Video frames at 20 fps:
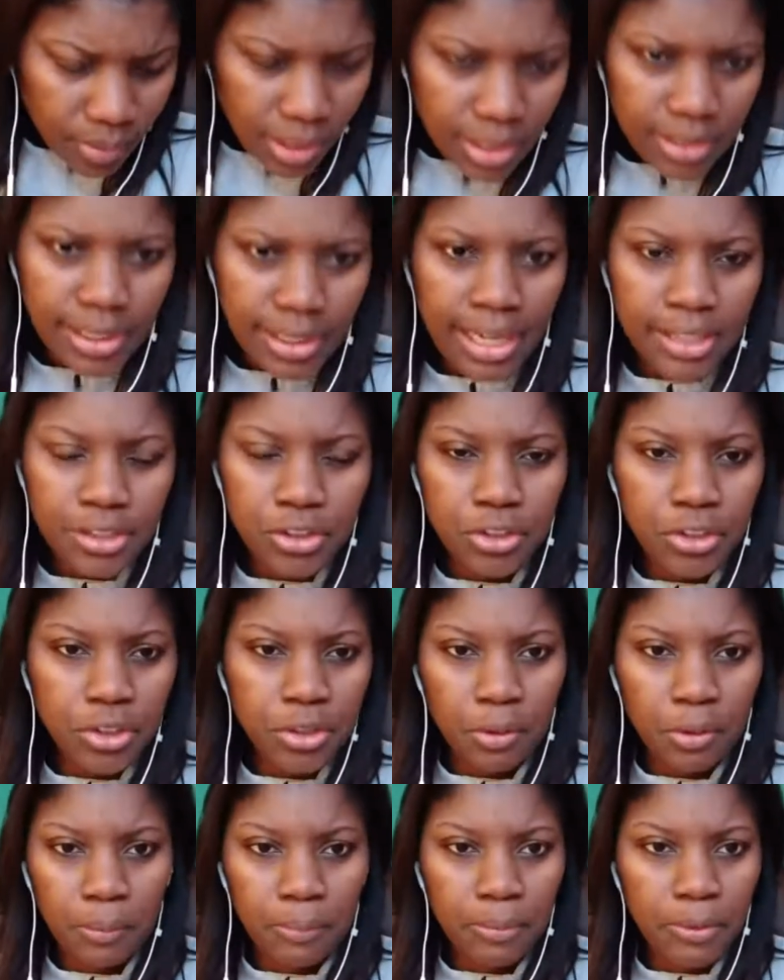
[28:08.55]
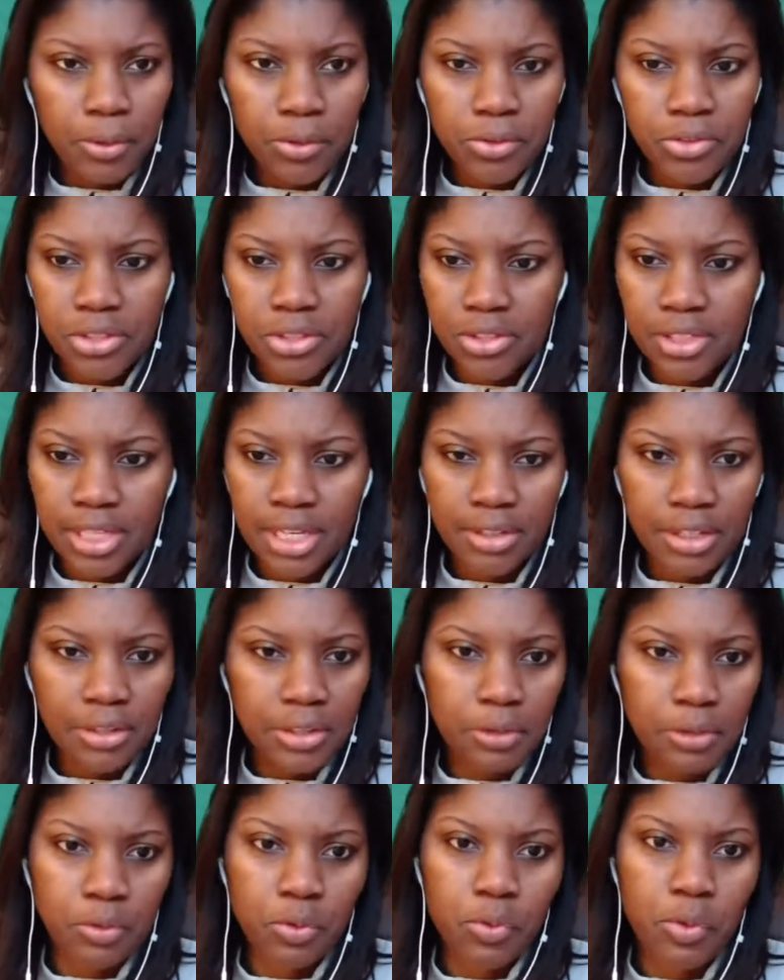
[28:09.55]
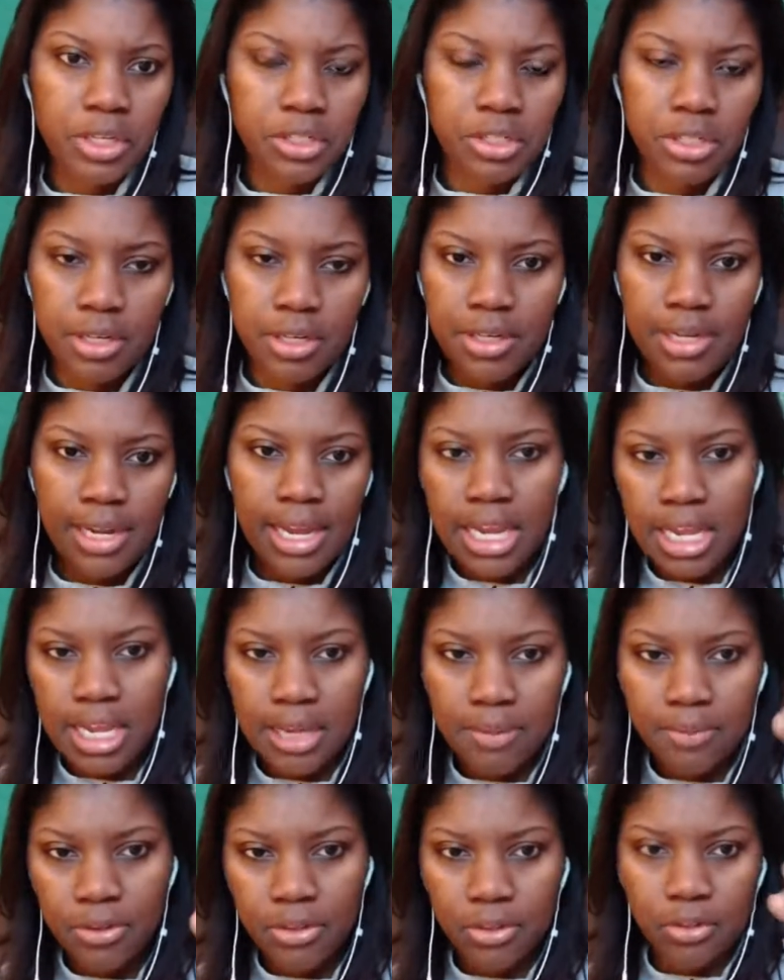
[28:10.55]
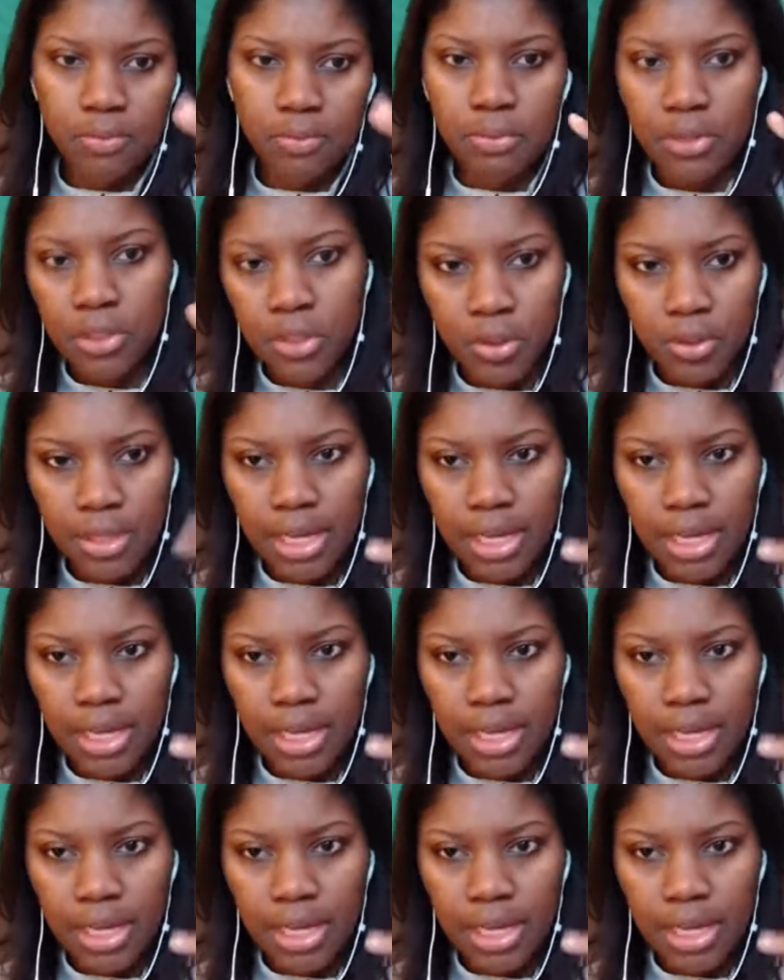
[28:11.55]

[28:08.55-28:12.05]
last year of Pelosi saying that they were going to name this bill